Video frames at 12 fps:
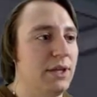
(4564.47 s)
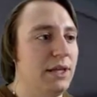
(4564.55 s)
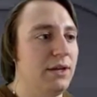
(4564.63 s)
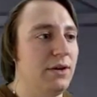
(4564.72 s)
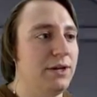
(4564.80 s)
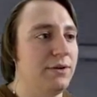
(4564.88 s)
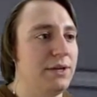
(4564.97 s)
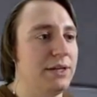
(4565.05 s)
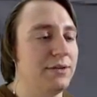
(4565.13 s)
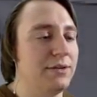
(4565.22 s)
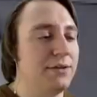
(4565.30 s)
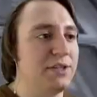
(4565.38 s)
You know, I don't
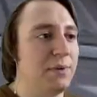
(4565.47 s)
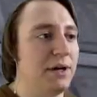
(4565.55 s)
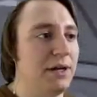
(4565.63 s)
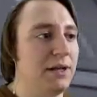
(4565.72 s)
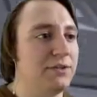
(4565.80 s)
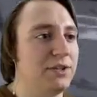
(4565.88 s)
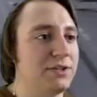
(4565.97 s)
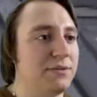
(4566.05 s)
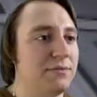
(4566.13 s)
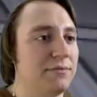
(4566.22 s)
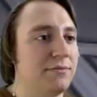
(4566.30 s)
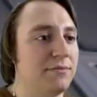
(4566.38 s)
need to respawn. I'll just...
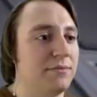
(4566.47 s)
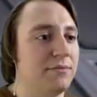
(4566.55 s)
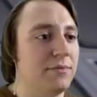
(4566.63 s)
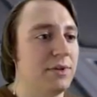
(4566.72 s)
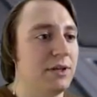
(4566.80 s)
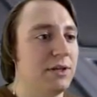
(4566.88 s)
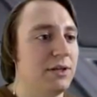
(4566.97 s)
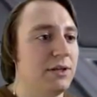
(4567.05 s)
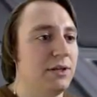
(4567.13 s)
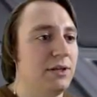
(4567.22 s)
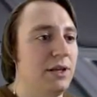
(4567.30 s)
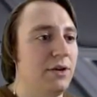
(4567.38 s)

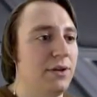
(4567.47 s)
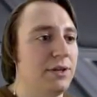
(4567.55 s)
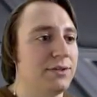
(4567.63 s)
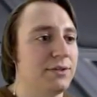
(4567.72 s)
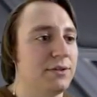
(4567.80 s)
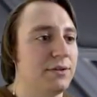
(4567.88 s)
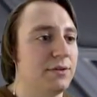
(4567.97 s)
There he is.